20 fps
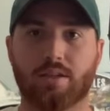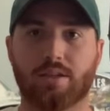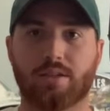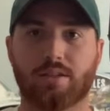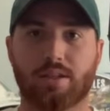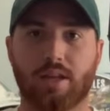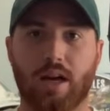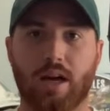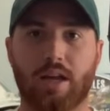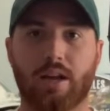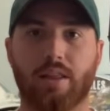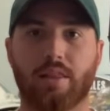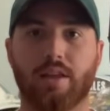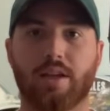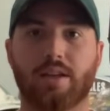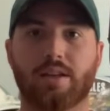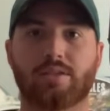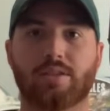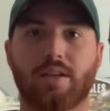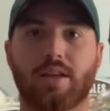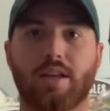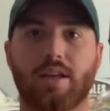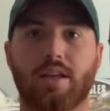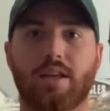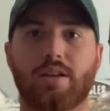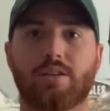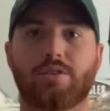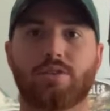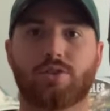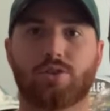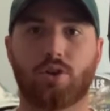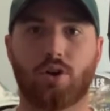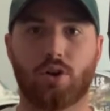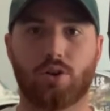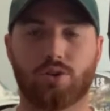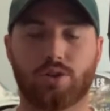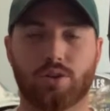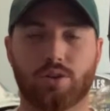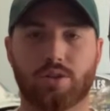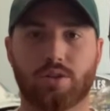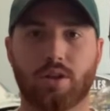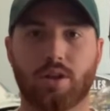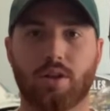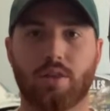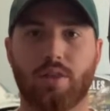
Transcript: side of this is the Chargers.